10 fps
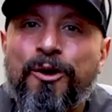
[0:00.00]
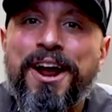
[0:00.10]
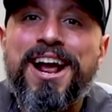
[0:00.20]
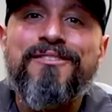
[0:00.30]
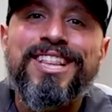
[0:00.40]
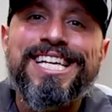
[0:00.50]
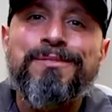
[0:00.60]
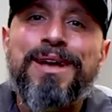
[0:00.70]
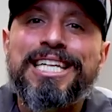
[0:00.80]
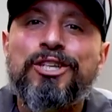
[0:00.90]
right after
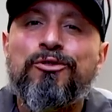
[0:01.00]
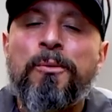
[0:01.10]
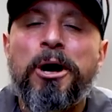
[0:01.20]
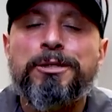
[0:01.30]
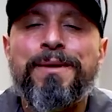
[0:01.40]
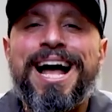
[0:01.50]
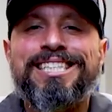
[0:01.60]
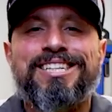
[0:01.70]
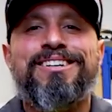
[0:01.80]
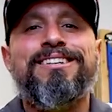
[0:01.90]
this message from our
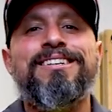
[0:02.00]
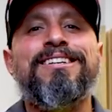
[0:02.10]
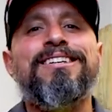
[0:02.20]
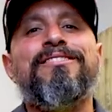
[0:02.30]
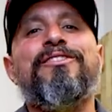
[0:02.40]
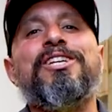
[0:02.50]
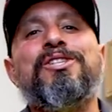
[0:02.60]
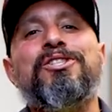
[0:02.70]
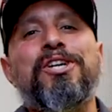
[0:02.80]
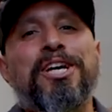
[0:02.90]
sponsor,
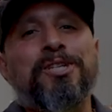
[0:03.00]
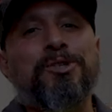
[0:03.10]
VCG